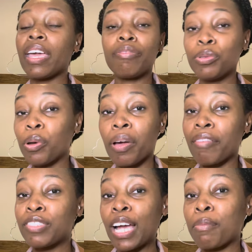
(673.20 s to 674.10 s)
If you don't
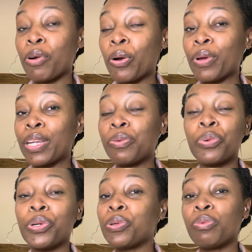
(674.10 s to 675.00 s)
have Chime already,
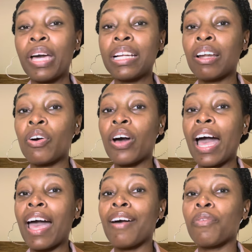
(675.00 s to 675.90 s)
what are you waiting on? I
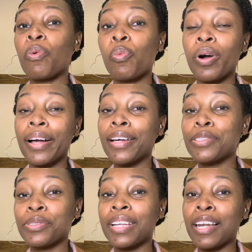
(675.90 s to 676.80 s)
have
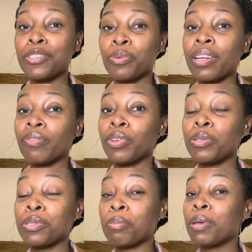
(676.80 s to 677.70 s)
$100 waiting for
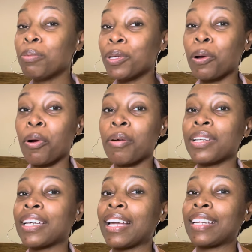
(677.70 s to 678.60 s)
you. Some people didn't
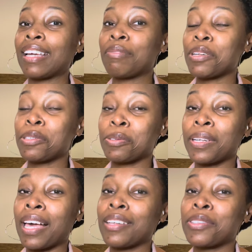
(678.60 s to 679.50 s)
already got their $100
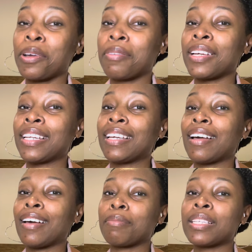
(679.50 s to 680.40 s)
already.
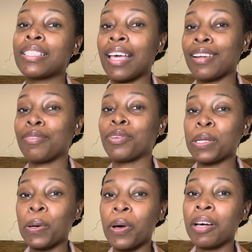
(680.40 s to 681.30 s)
I'm excited for
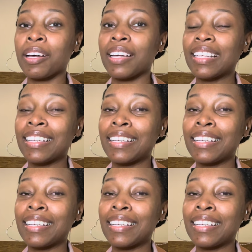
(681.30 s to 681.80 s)
y'all.